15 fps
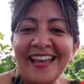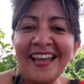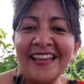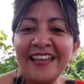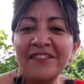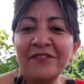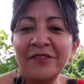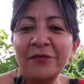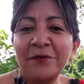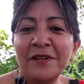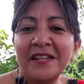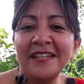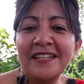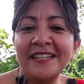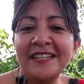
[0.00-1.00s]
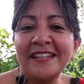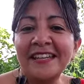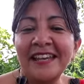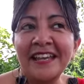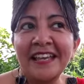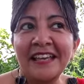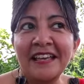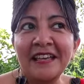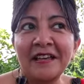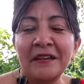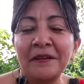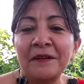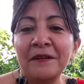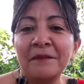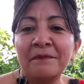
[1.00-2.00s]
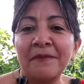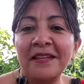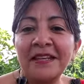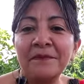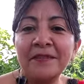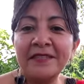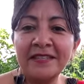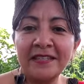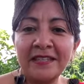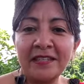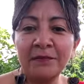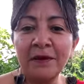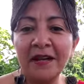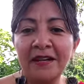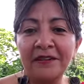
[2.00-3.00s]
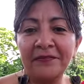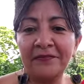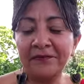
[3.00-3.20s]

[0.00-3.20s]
Hi everyone, my name is Irma.